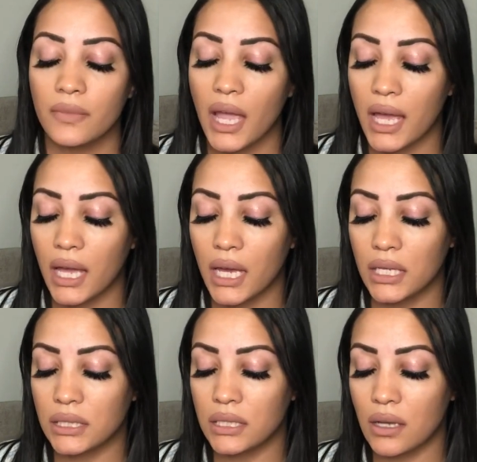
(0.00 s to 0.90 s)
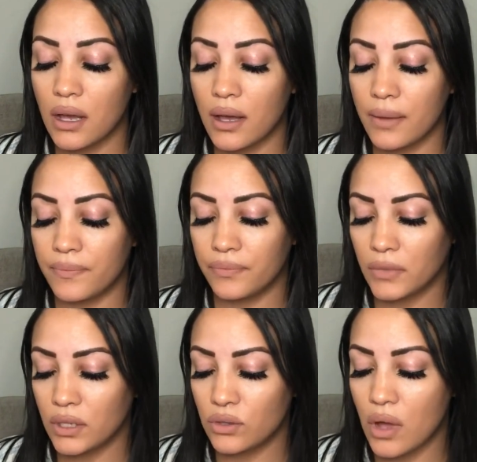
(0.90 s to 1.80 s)
And
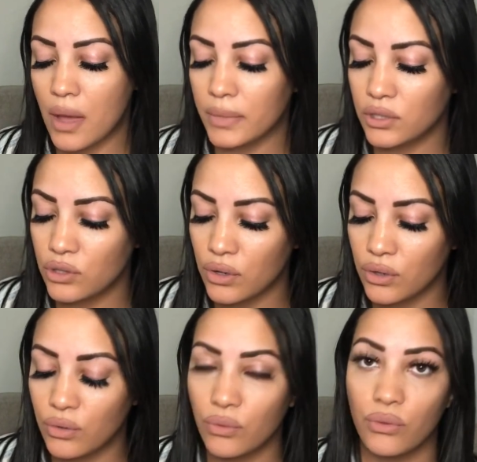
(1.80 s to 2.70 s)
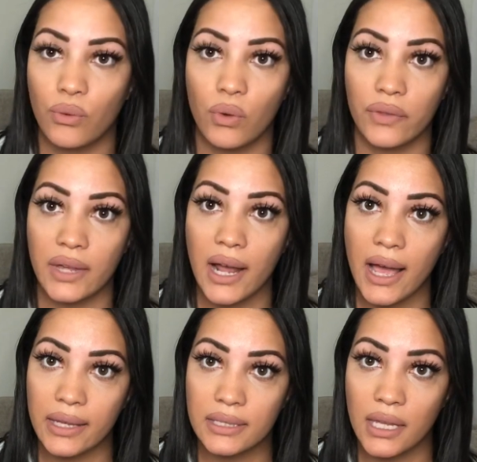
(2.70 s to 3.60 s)
so I'm going to show you the one that
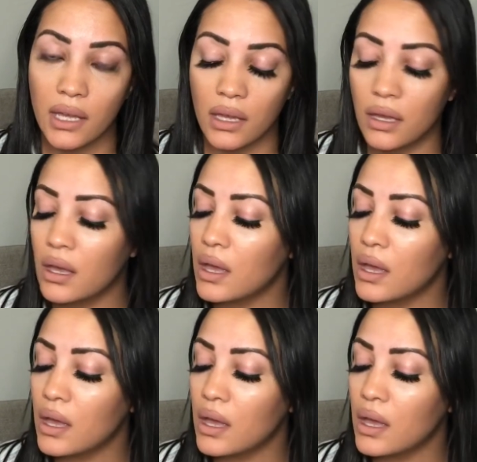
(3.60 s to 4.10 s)
I take,